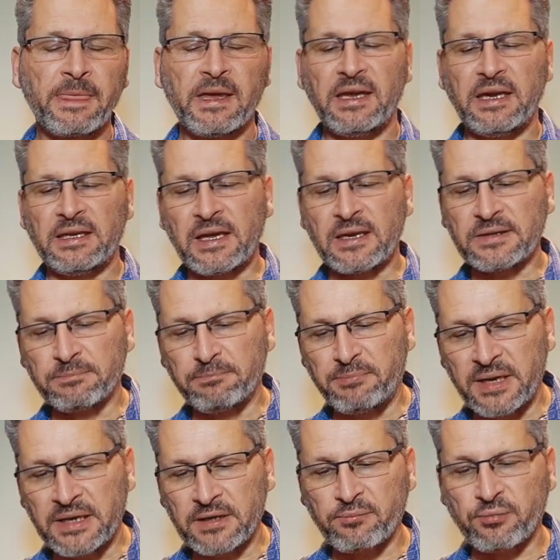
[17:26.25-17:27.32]
It has
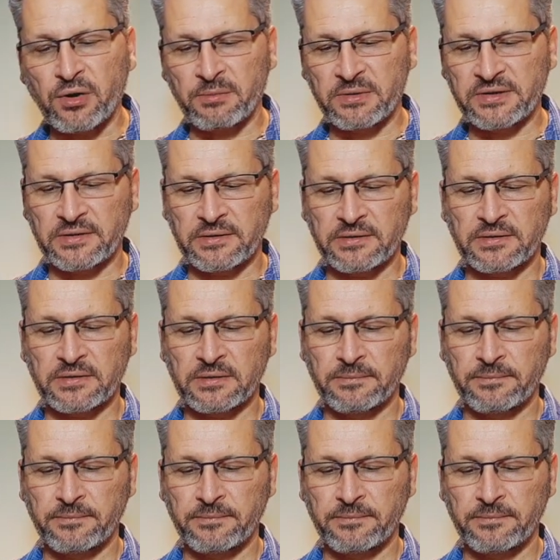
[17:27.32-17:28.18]
better promises.